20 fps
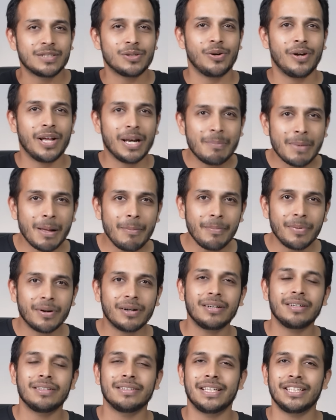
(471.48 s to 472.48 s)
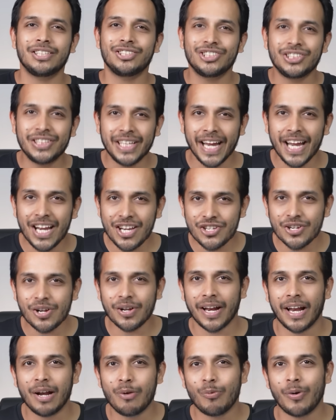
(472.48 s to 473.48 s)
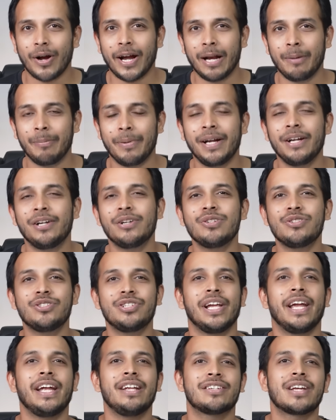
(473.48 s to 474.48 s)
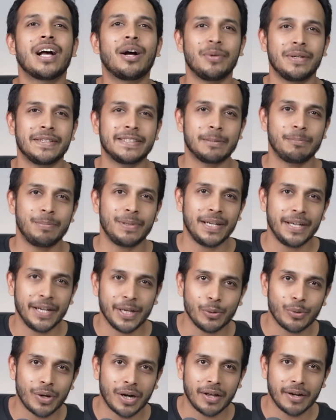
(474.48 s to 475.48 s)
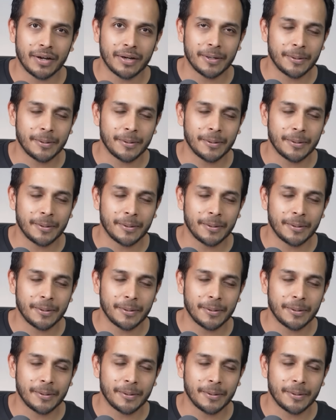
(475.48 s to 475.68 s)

So remember that change your environment to change how disciplined you are.